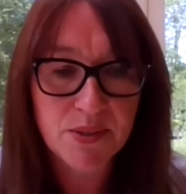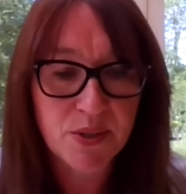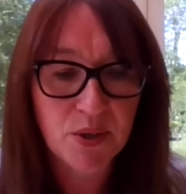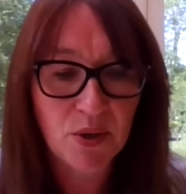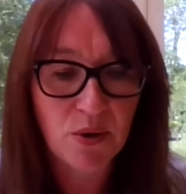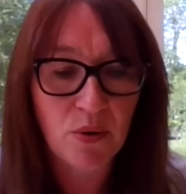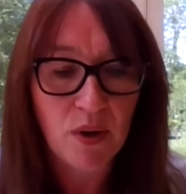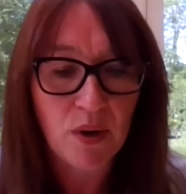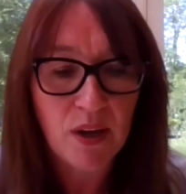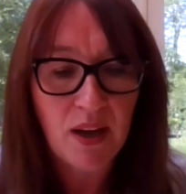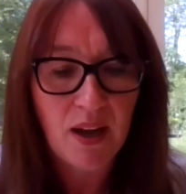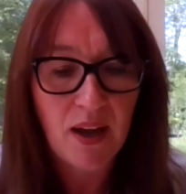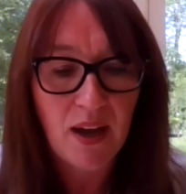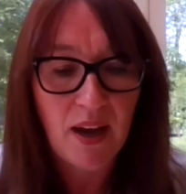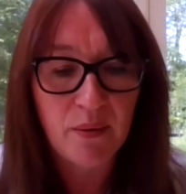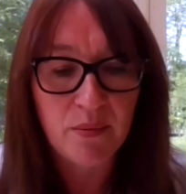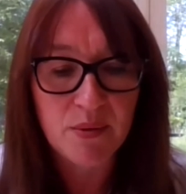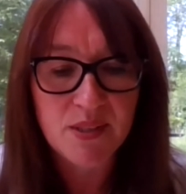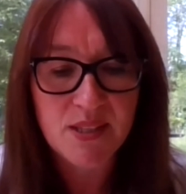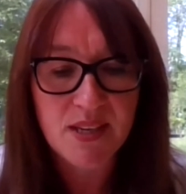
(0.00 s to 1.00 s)
So
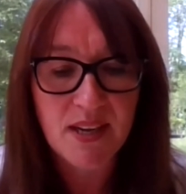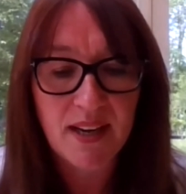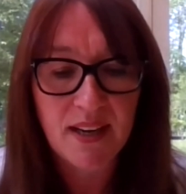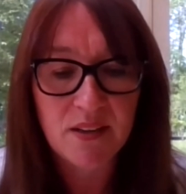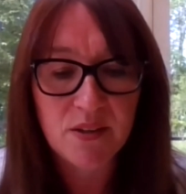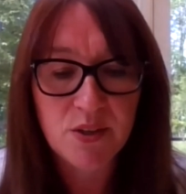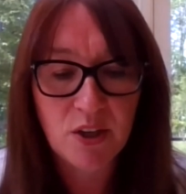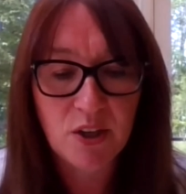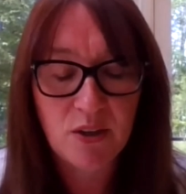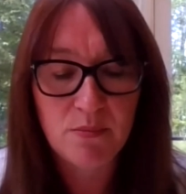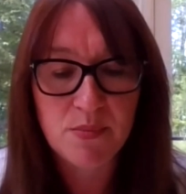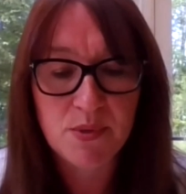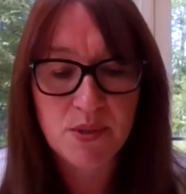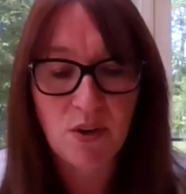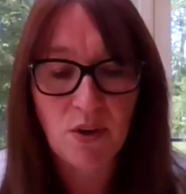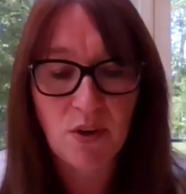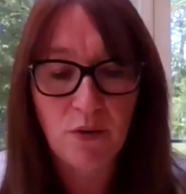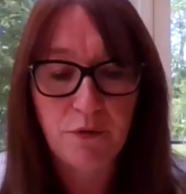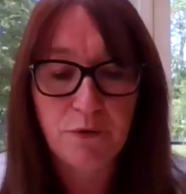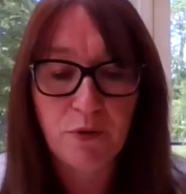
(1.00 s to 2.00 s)
I would say, in terms
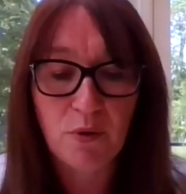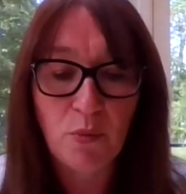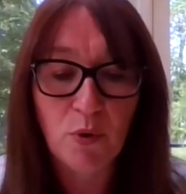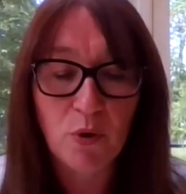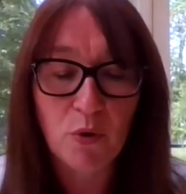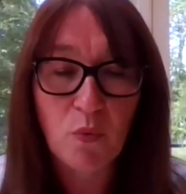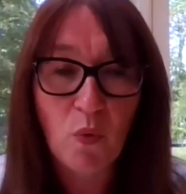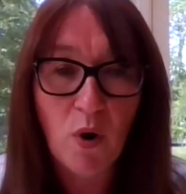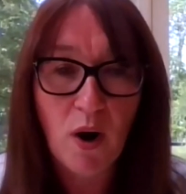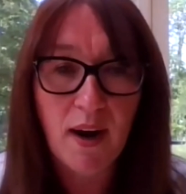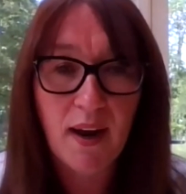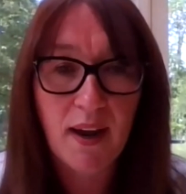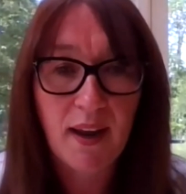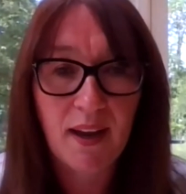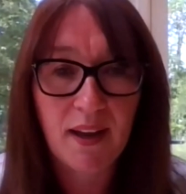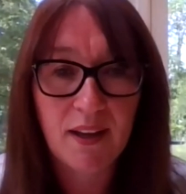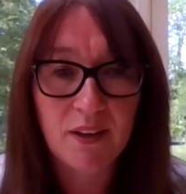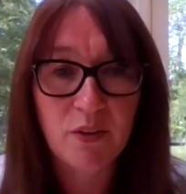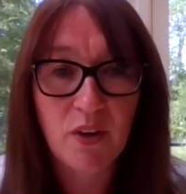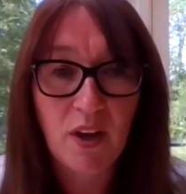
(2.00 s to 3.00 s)
of remote
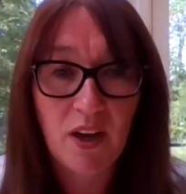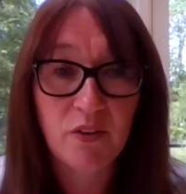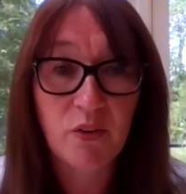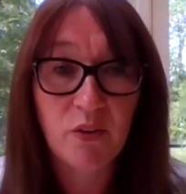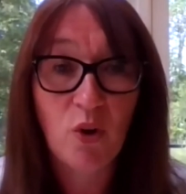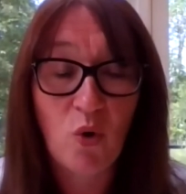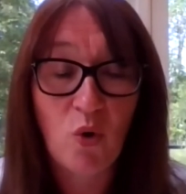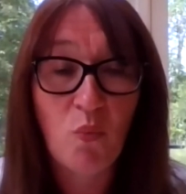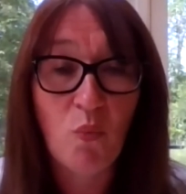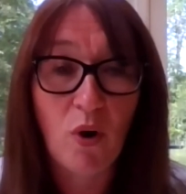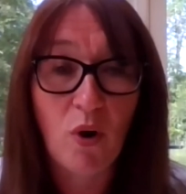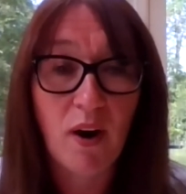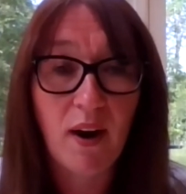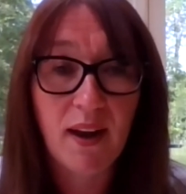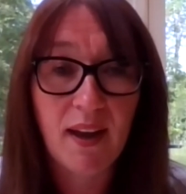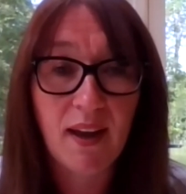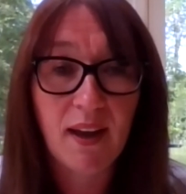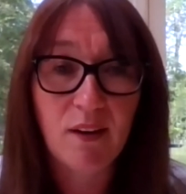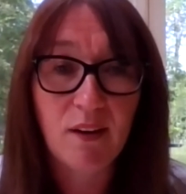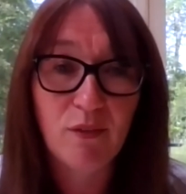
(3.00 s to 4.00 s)
working and home
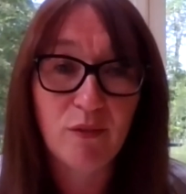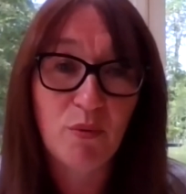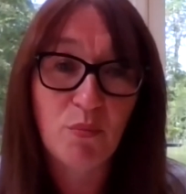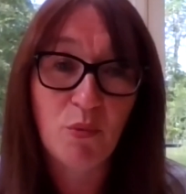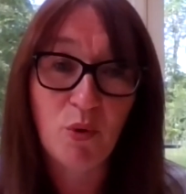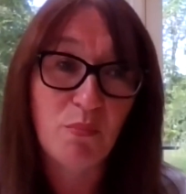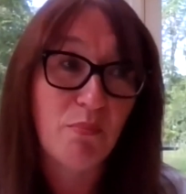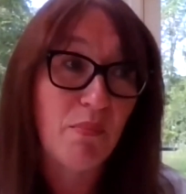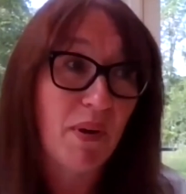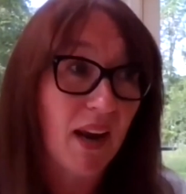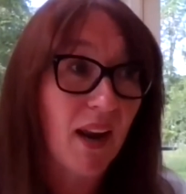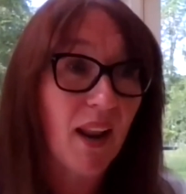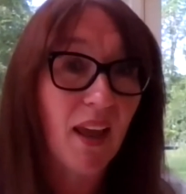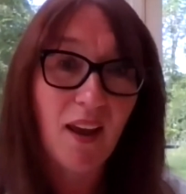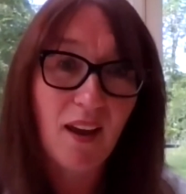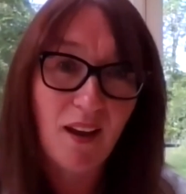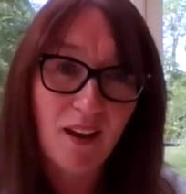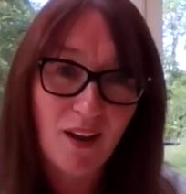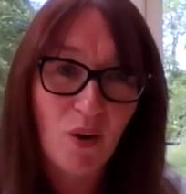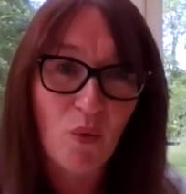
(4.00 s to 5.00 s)
working, remote
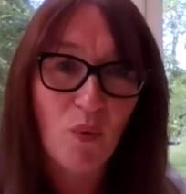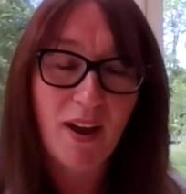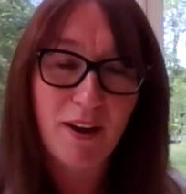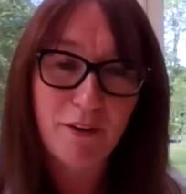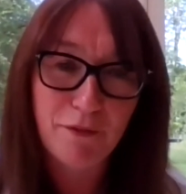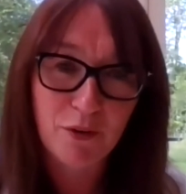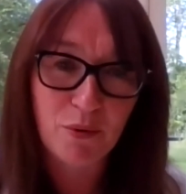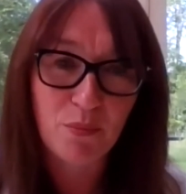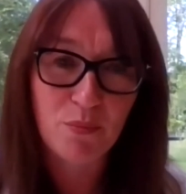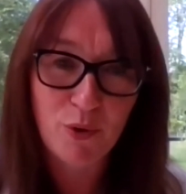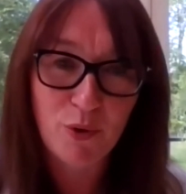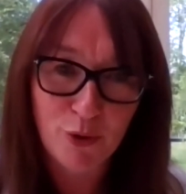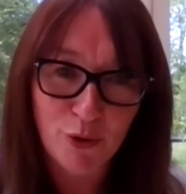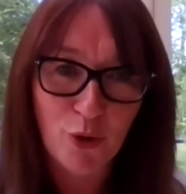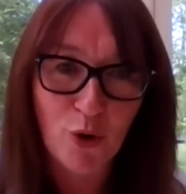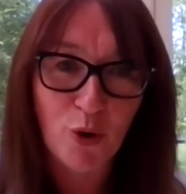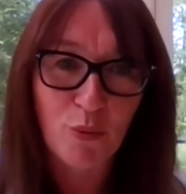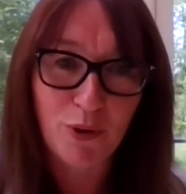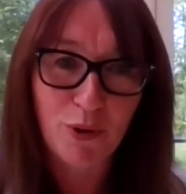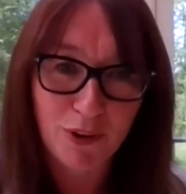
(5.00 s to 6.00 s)
meaning away from your
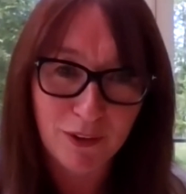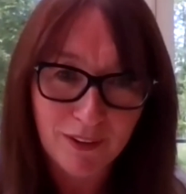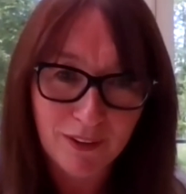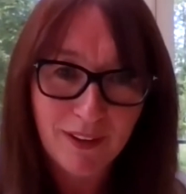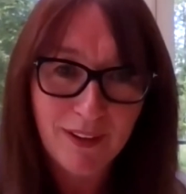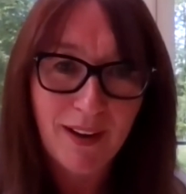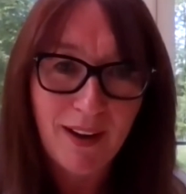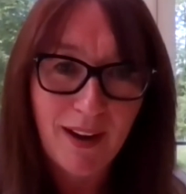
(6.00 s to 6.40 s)
normal